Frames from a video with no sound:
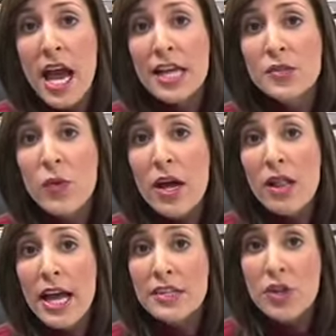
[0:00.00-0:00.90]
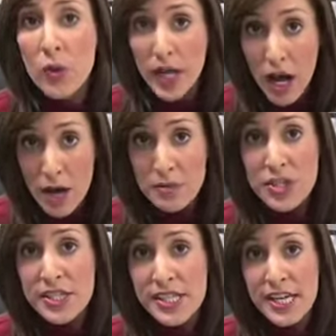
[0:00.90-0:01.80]
as well as going up
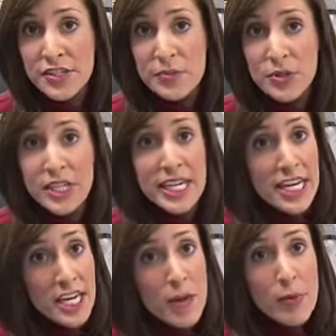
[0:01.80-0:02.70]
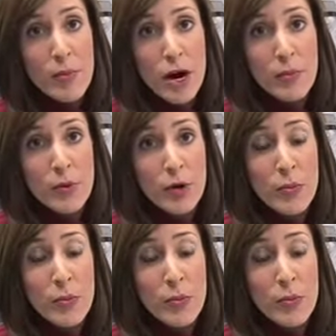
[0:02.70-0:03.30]
to the Sasser building in Upper Marlboro,